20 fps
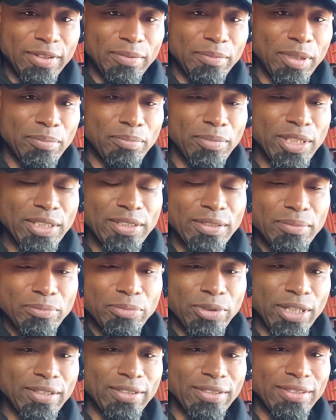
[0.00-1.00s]
My Muslim
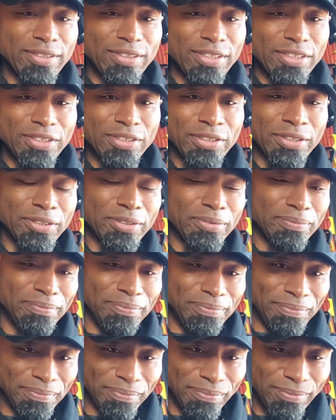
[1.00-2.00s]
brothers and sisters,
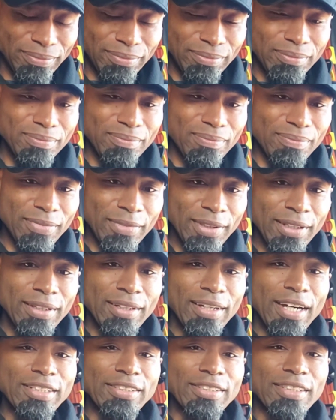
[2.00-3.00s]

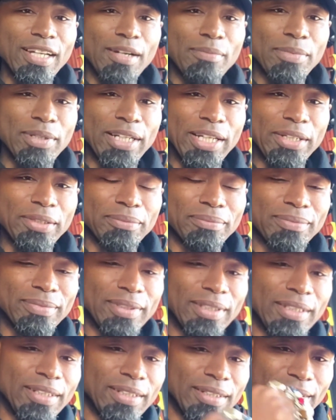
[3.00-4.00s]
assalamu
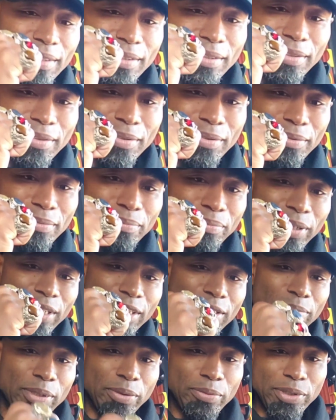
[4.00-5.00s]
alaikum.
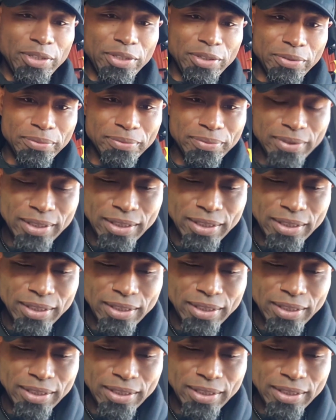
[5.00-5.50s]
Peace be with you.